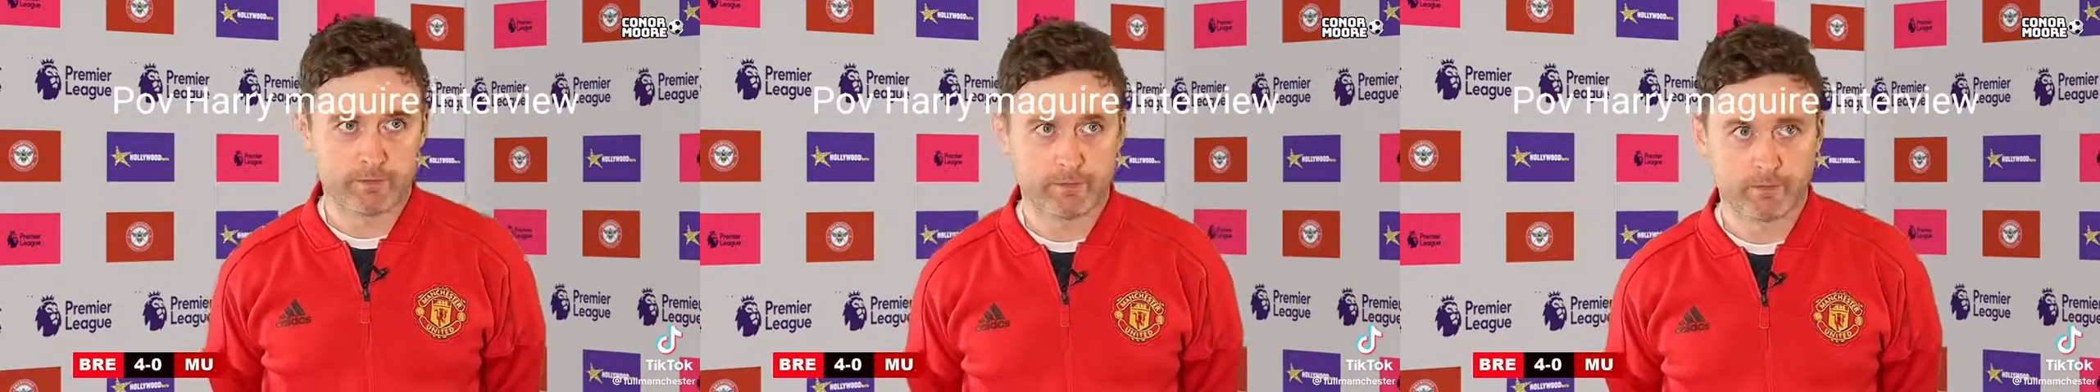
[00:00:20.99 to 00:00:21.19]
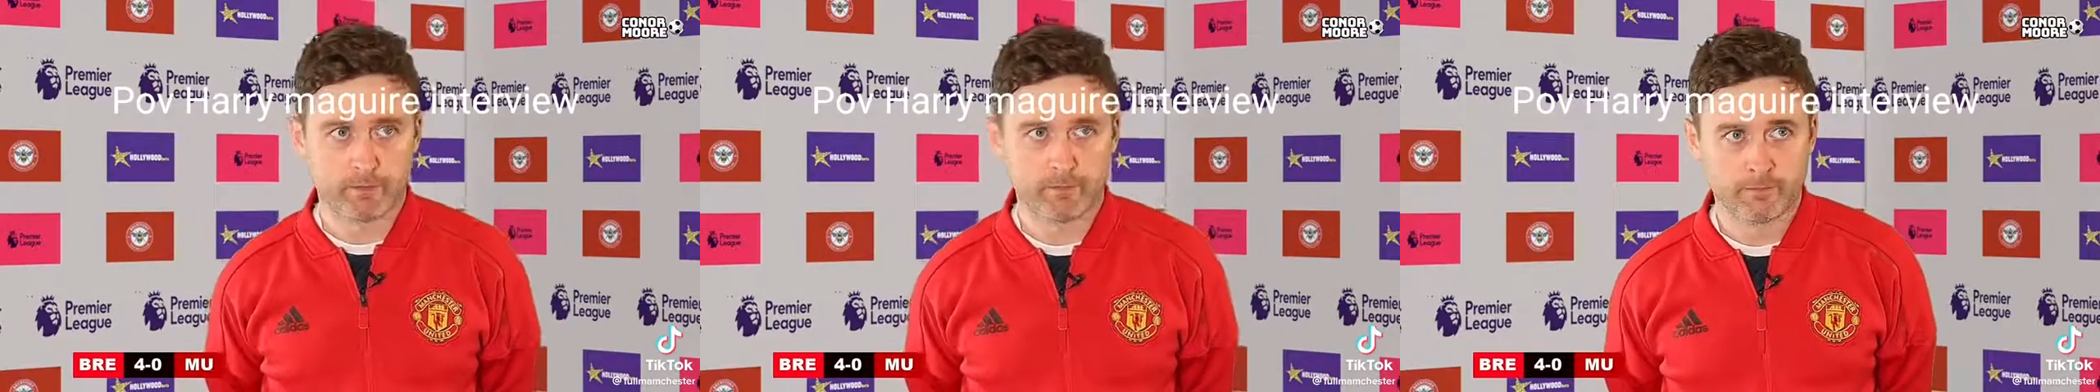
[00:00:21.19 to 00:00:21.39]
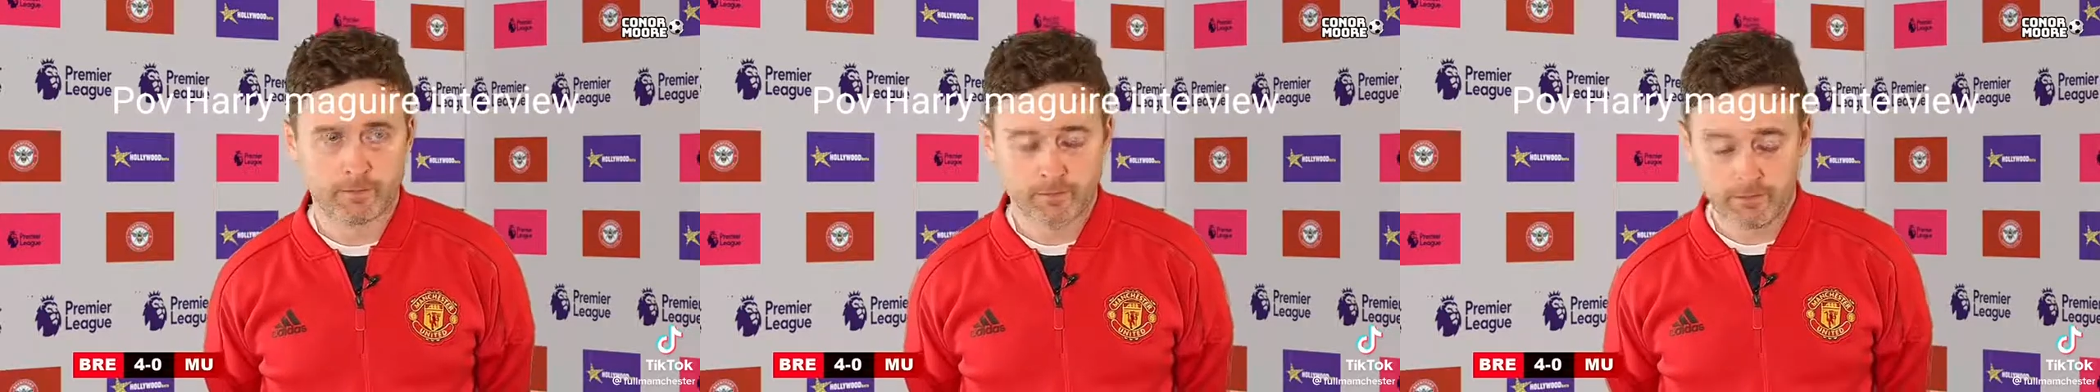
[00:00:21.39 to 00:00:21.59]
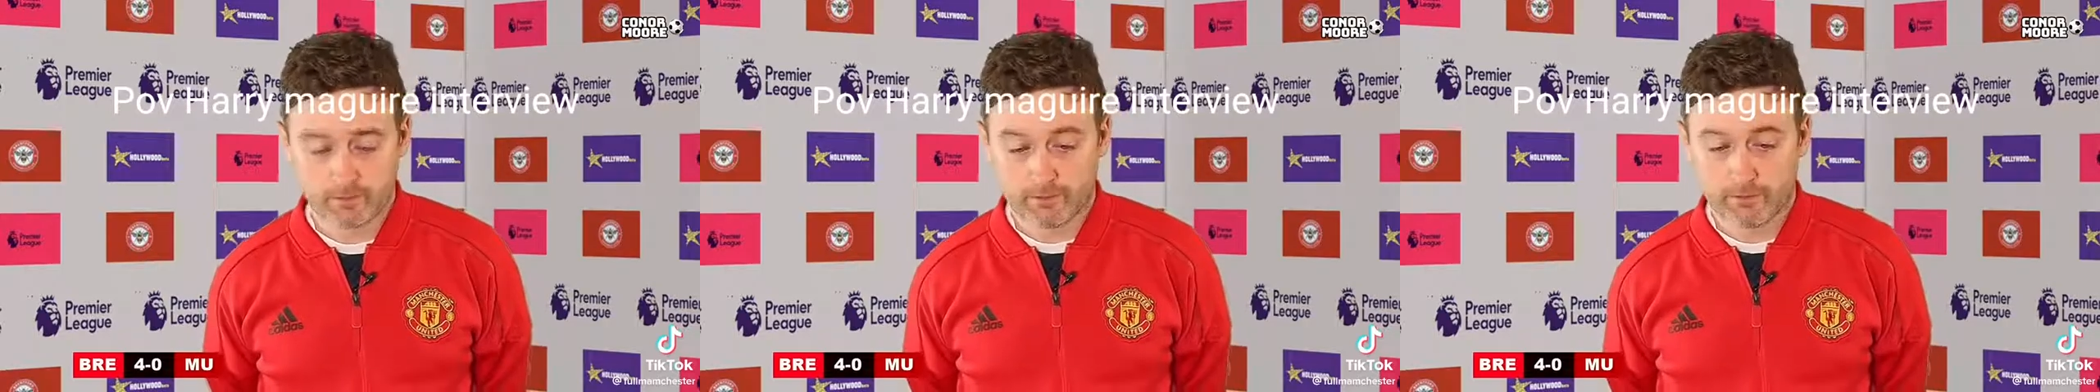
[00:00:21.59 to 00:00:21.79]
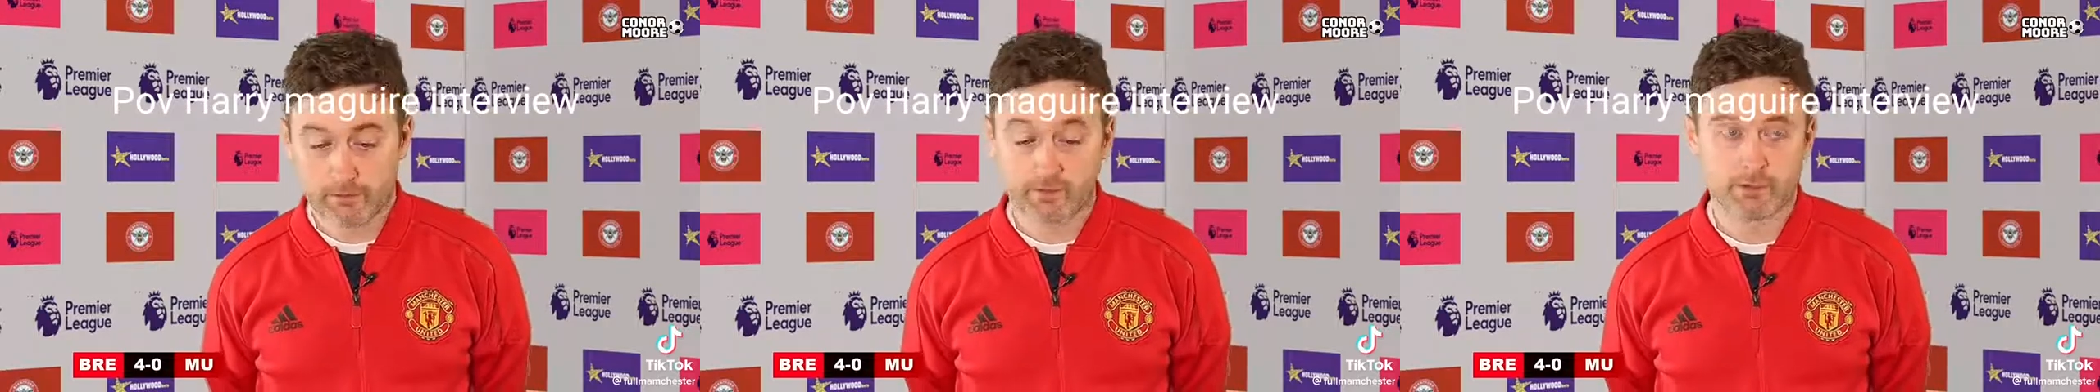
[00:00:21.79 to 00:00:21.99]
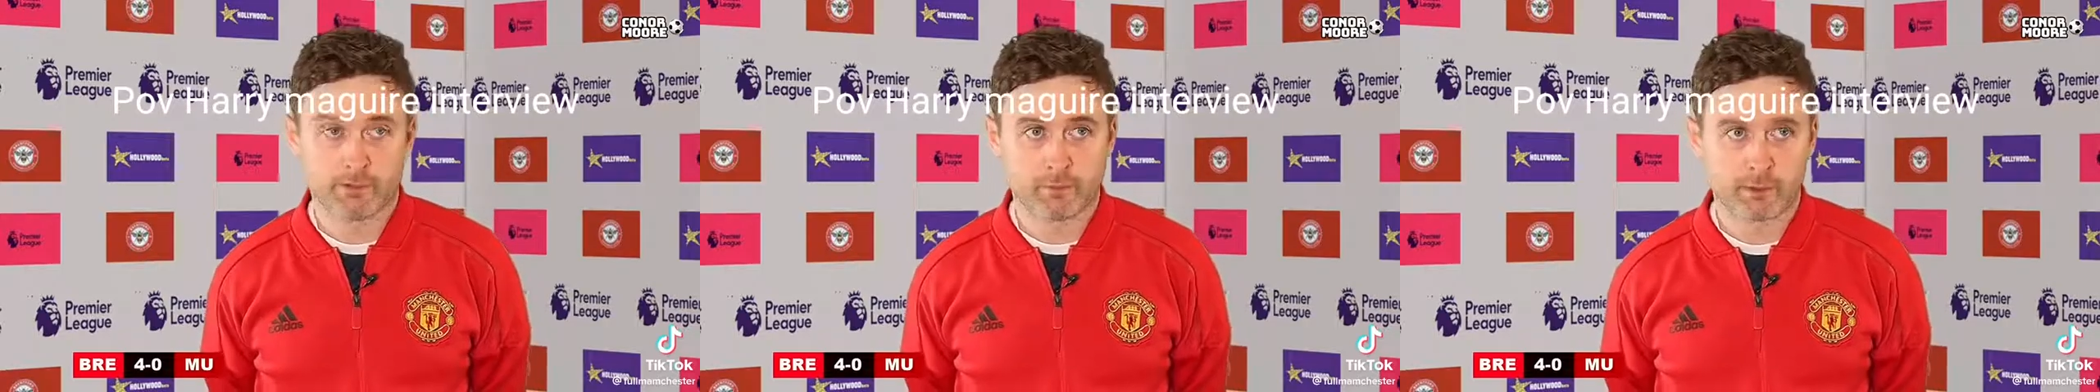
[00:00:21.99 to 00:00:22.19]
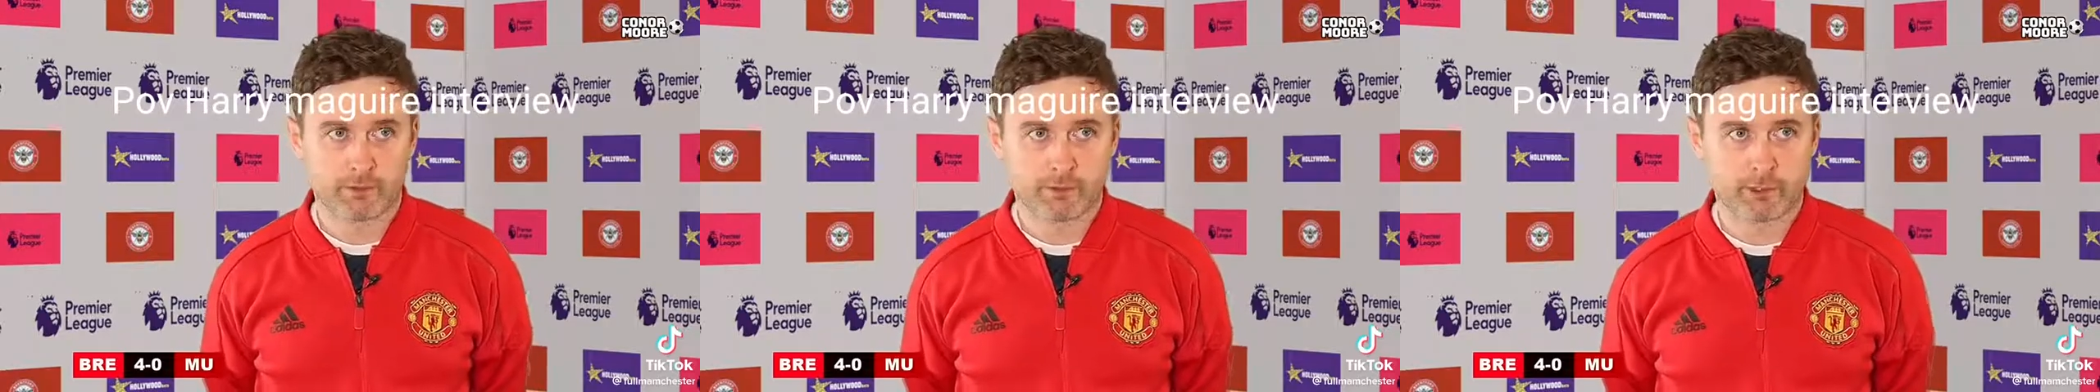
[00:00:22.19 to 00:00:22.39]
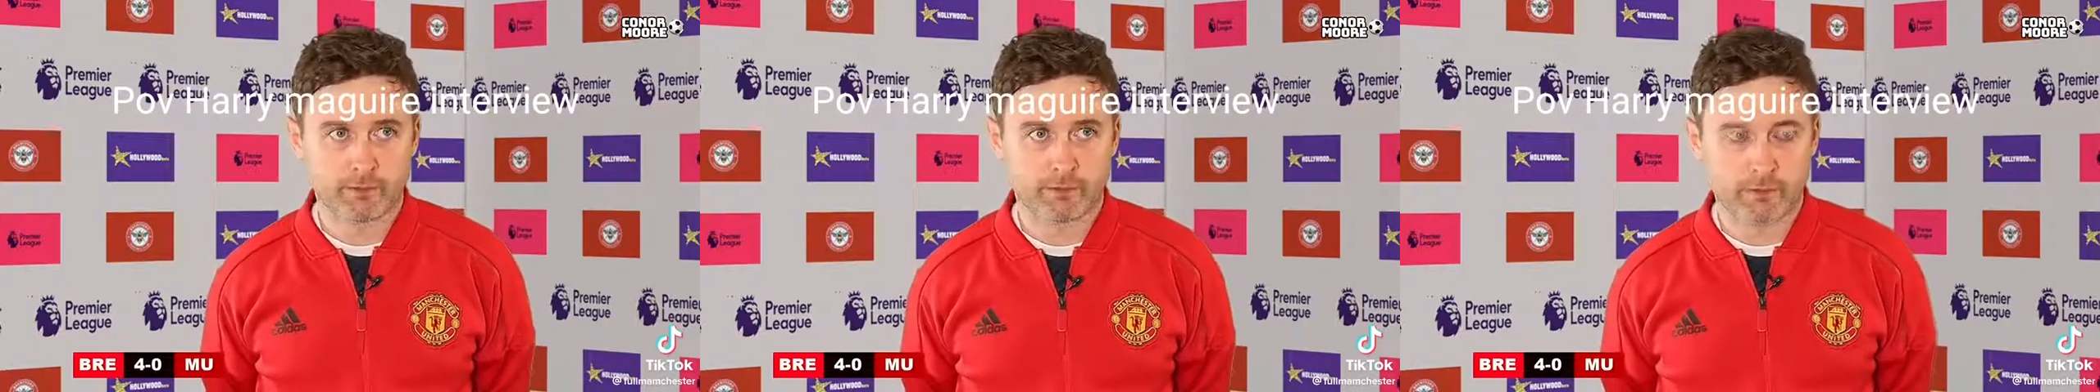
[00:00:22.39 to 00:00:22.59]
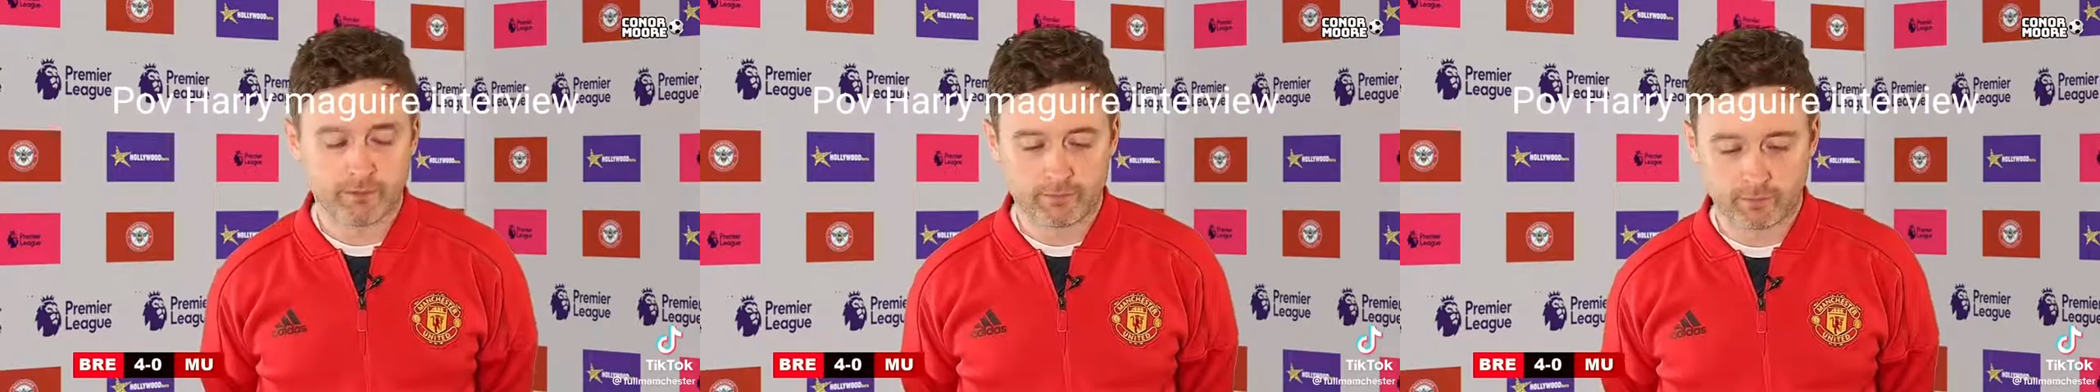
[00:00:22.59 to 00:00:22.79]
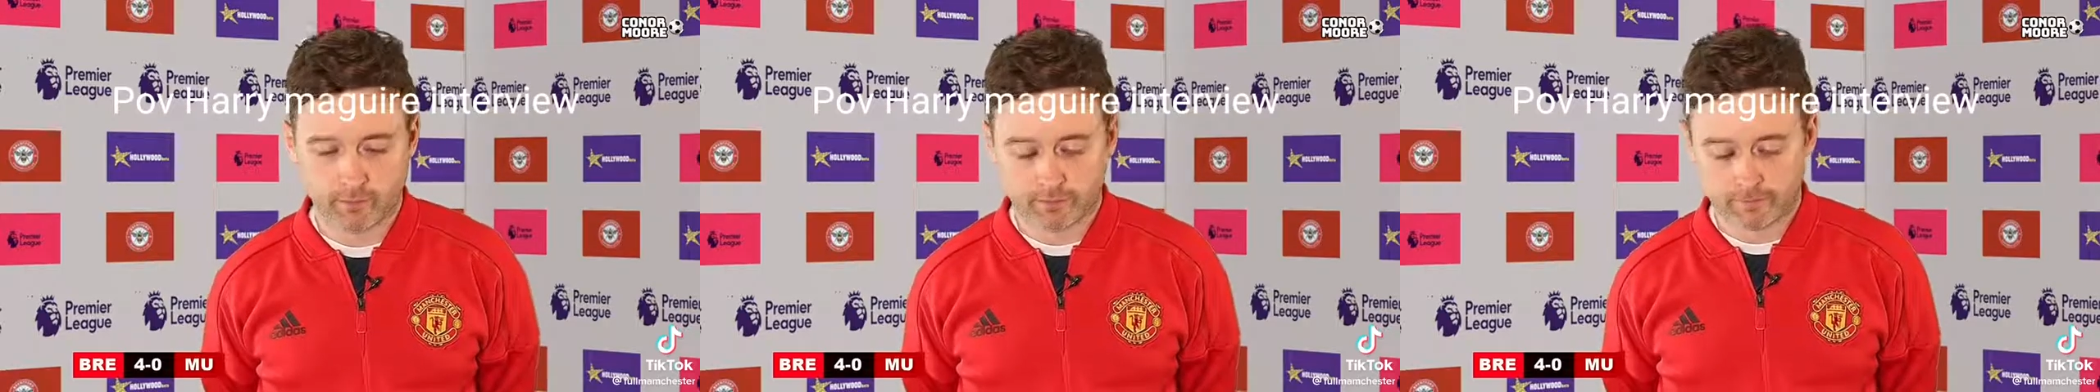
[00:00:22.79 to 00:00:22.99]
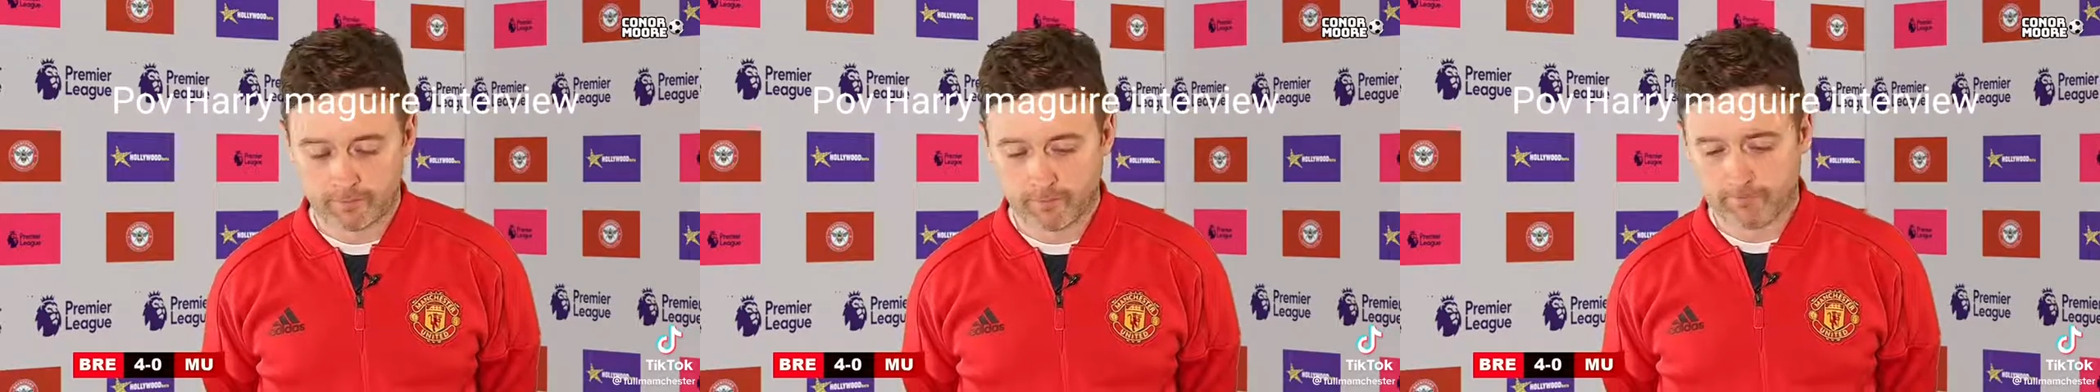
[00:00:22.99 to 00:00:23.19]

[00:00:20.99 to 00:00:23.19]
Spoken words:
He actually went crazy, so we did.